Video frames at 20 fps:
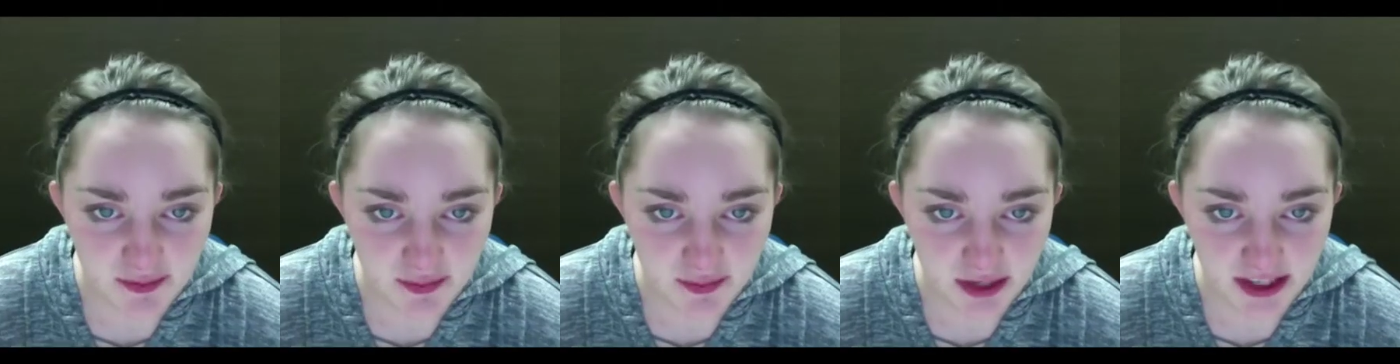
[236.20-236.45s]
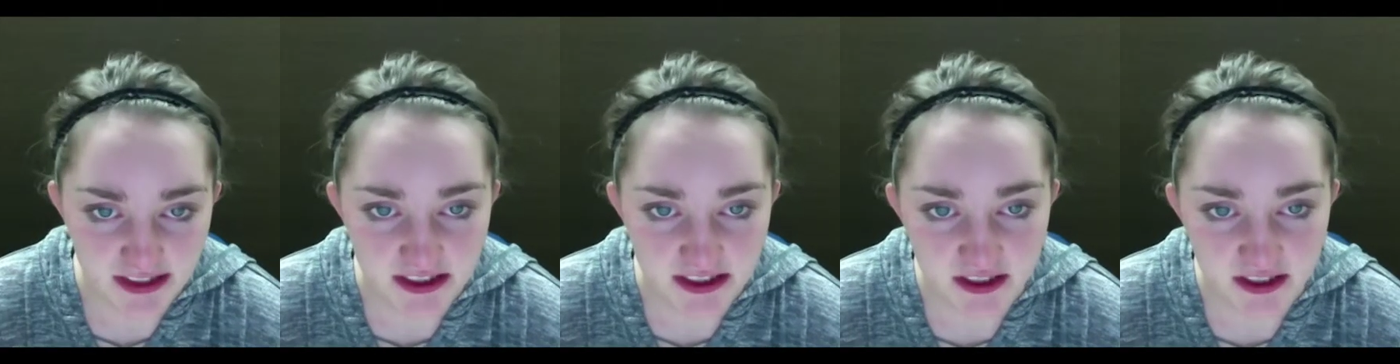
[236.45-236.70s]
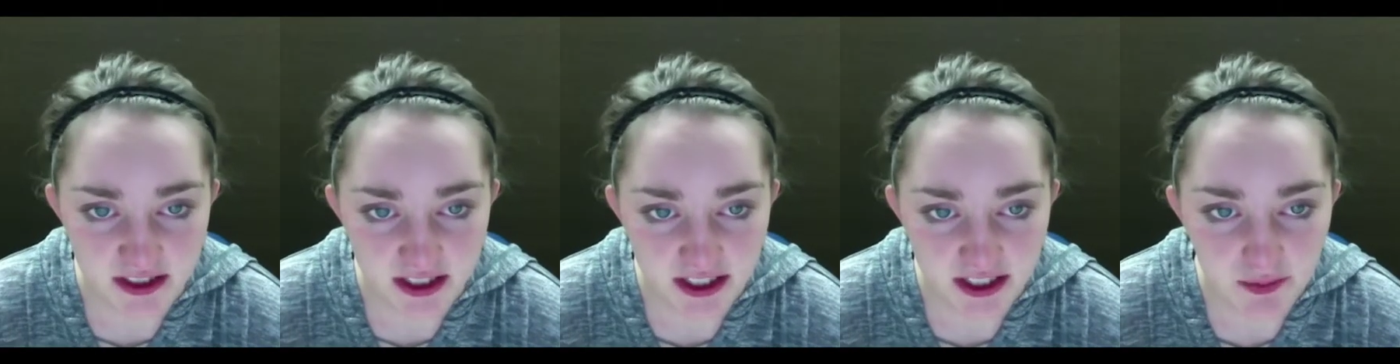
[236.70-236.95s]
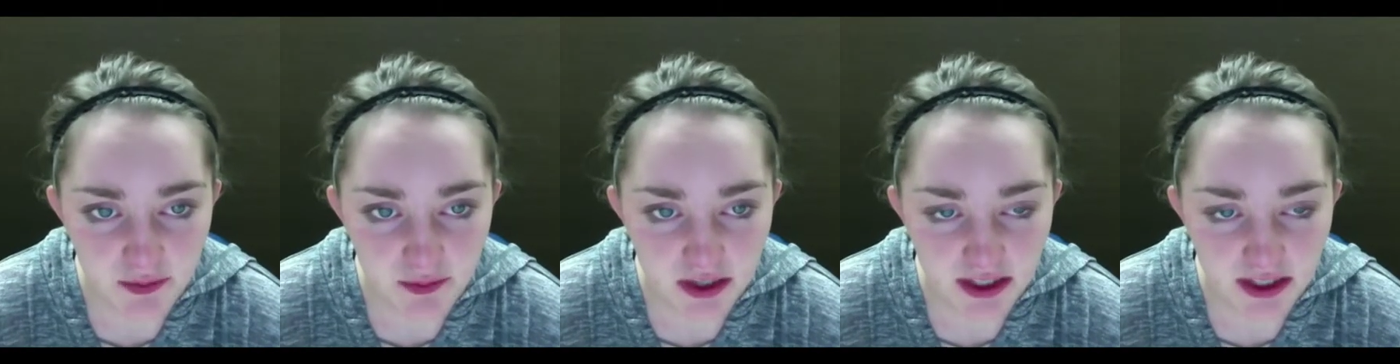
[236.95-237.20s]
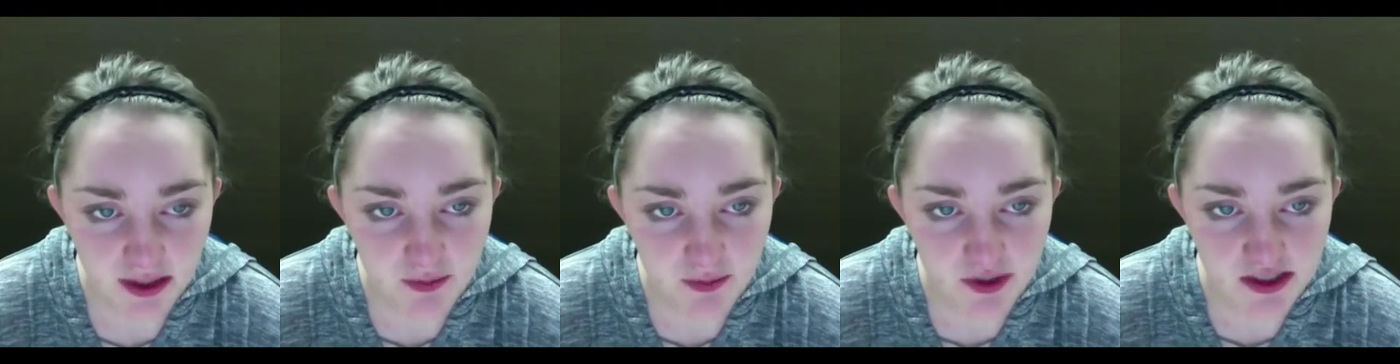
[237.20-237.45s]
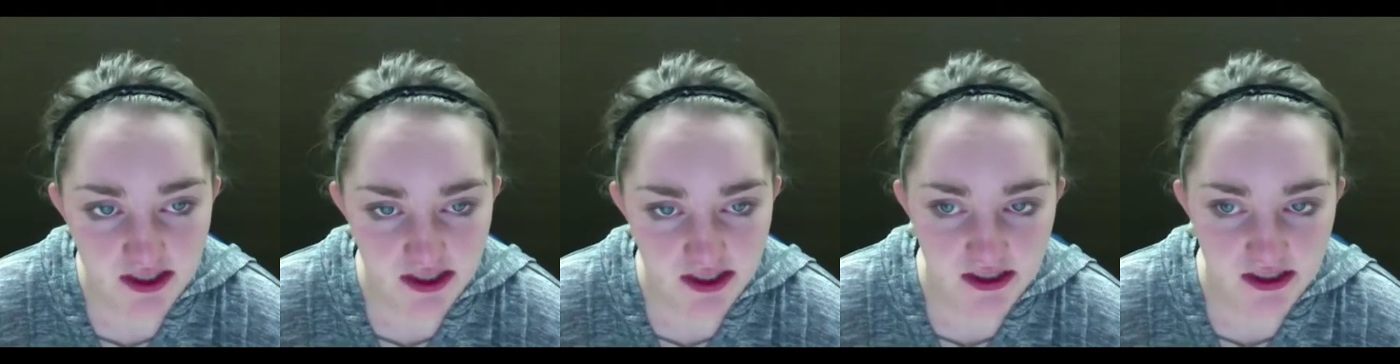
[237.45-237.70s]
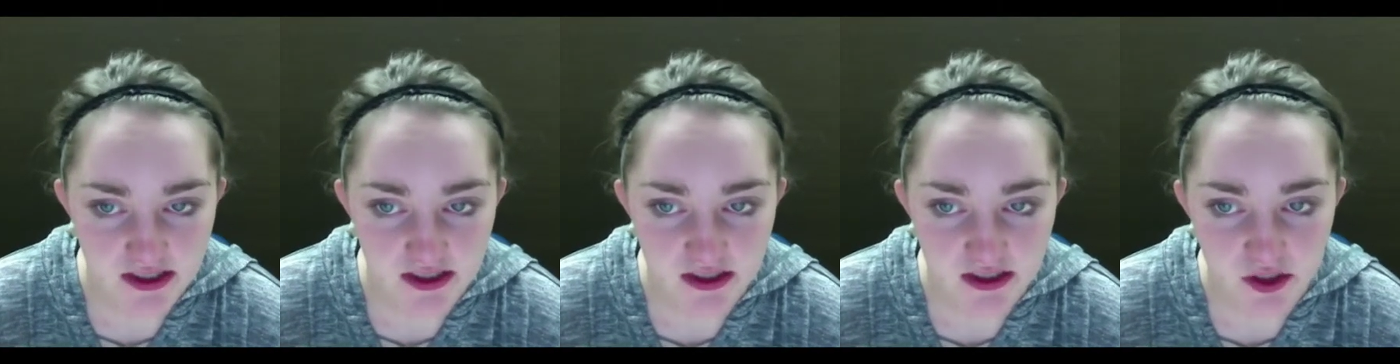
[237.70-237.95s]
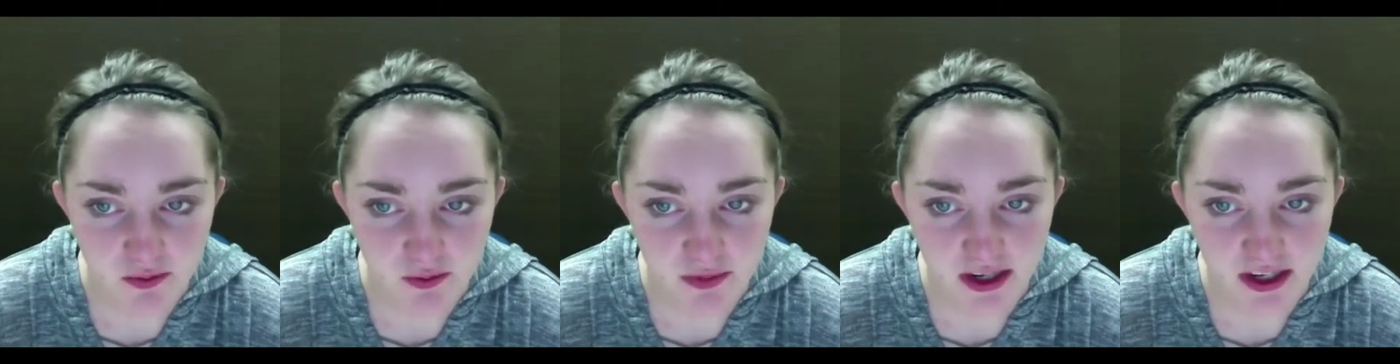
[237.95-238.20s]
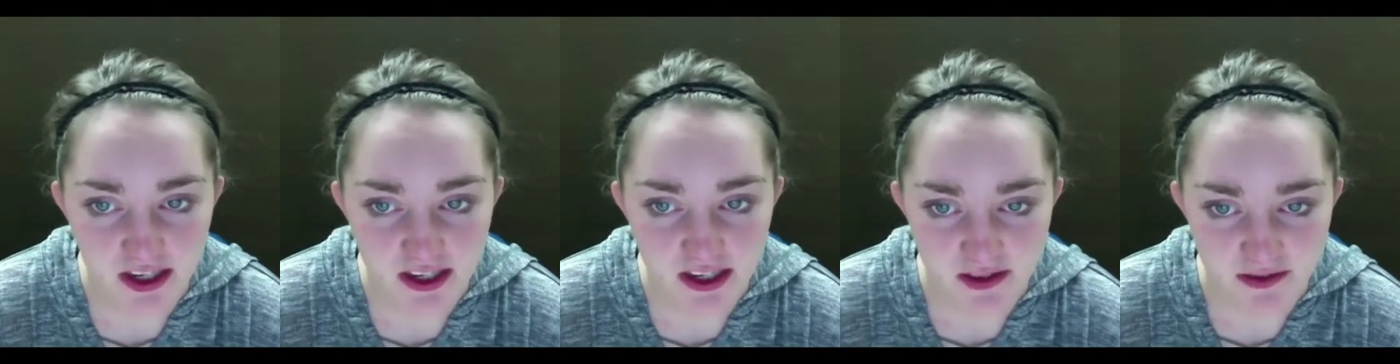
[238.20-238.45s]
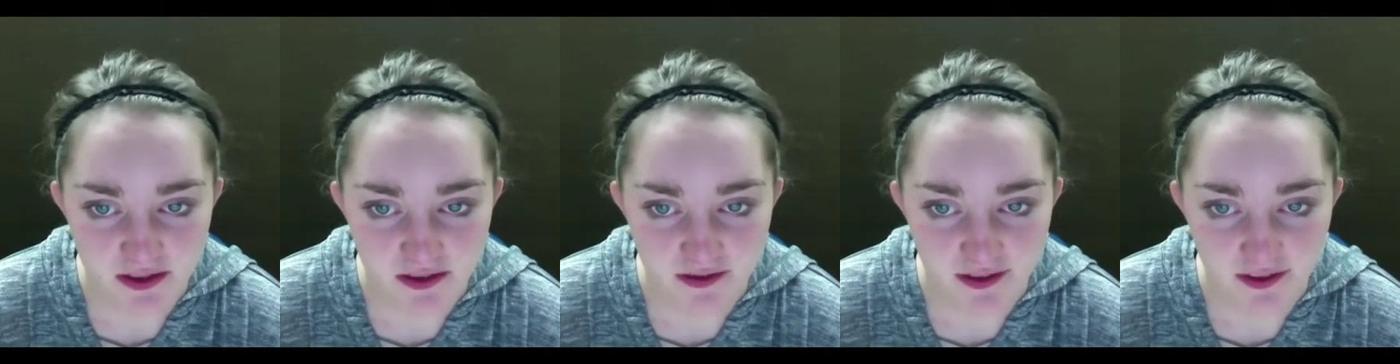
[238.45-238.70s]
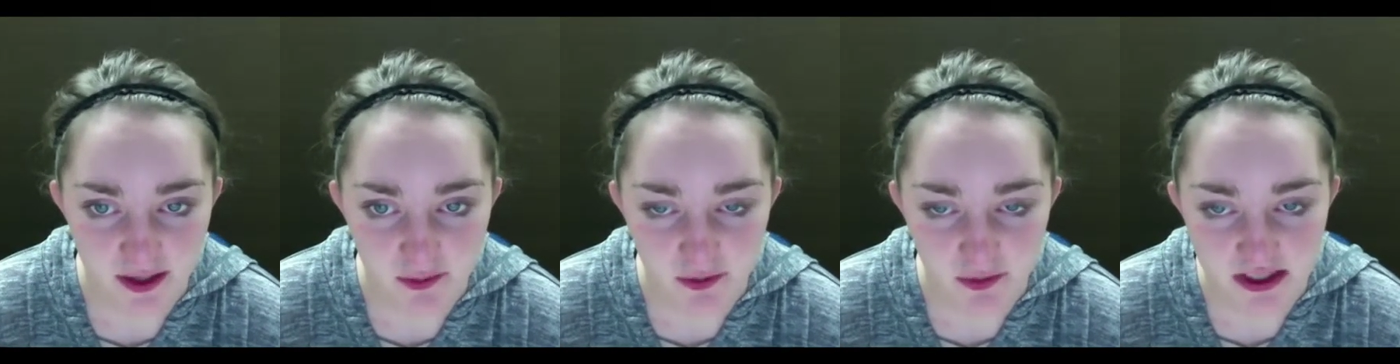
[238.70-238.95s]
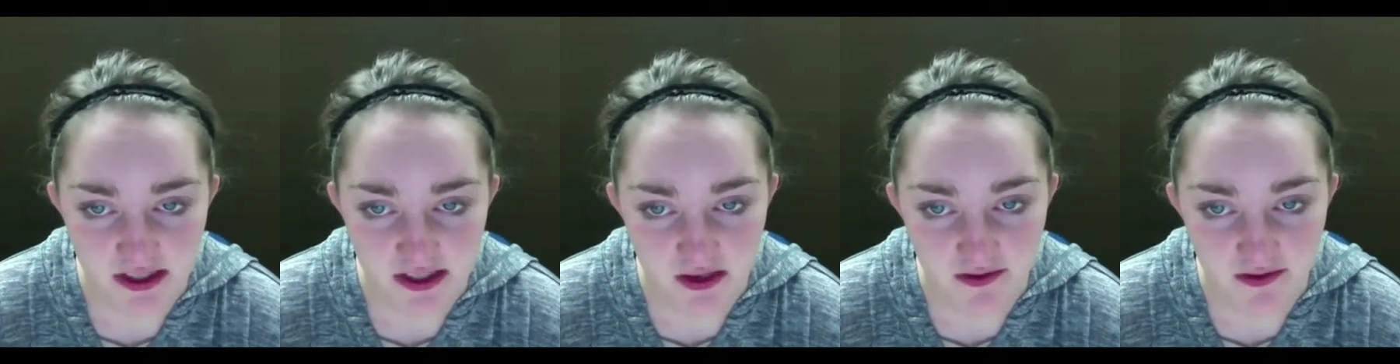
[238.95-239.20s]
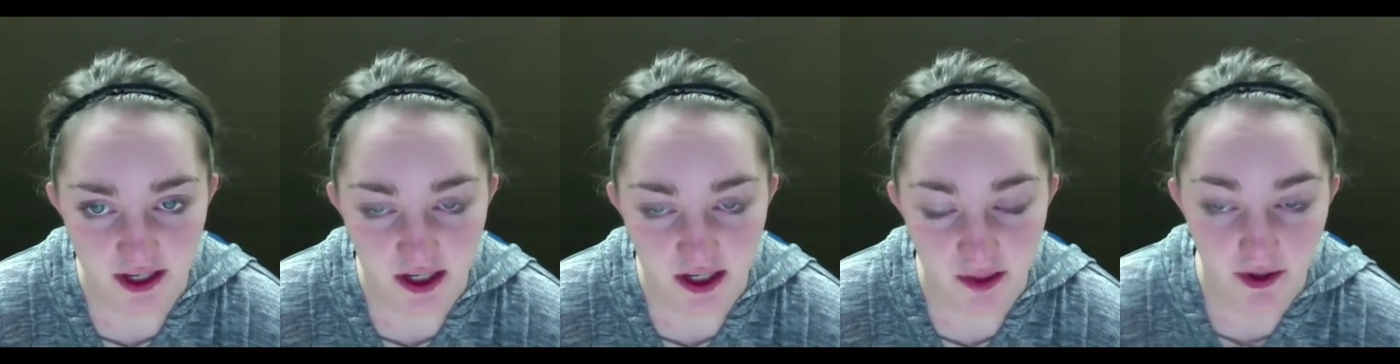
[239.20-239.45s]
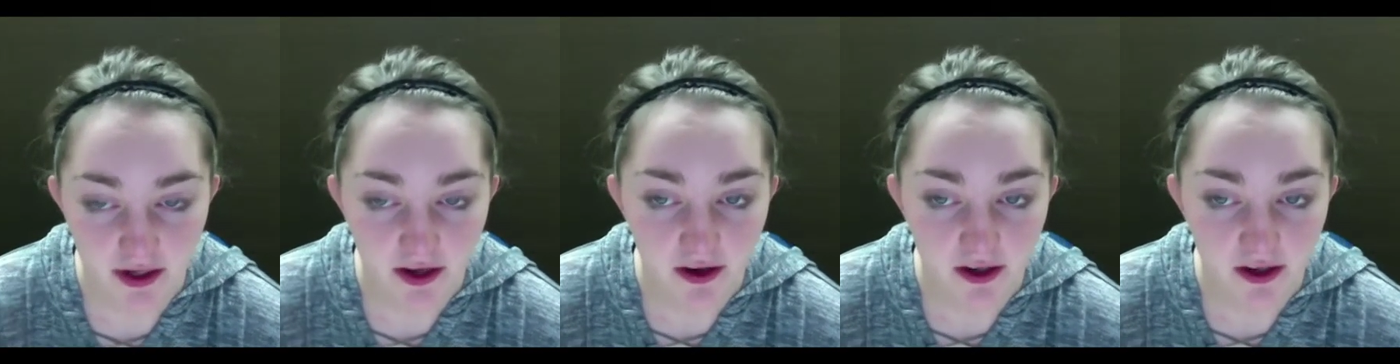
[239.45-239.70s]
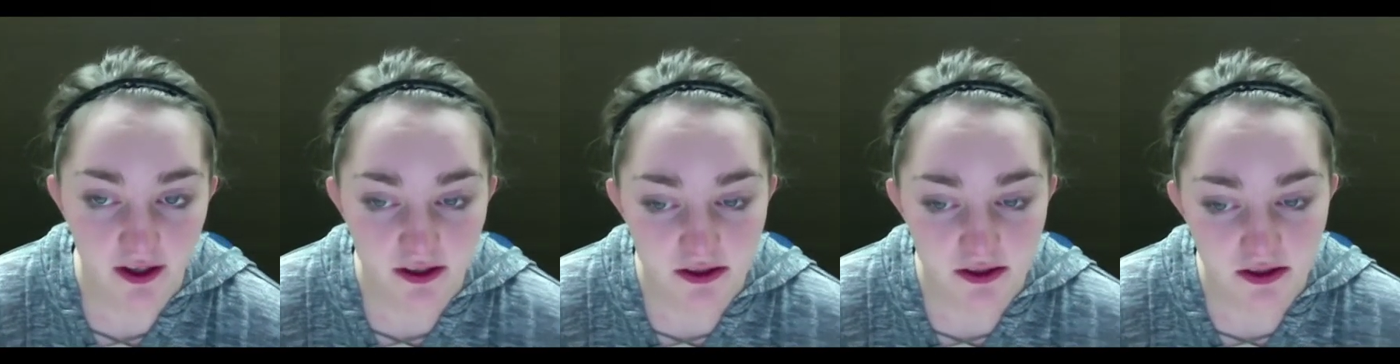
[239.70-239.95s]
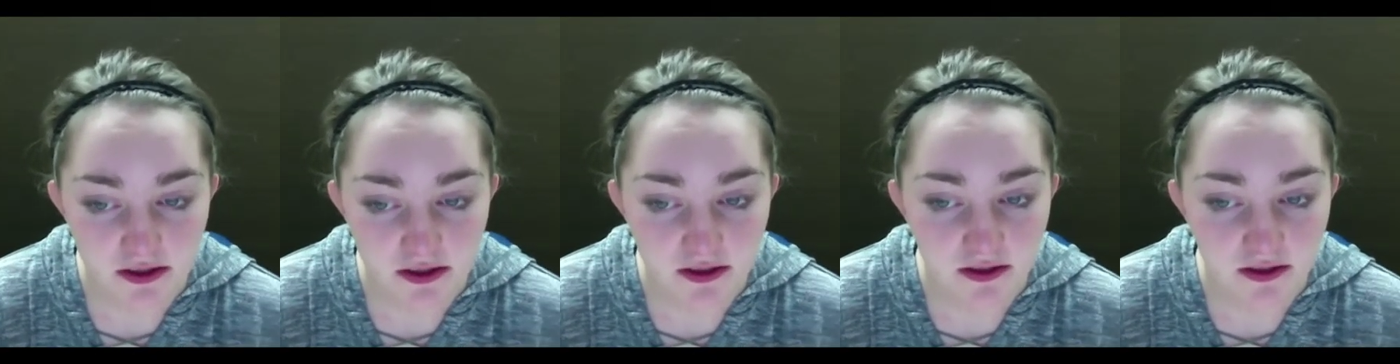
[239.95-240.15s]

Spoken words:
bacteria can become resistant to many different families of antibiotics.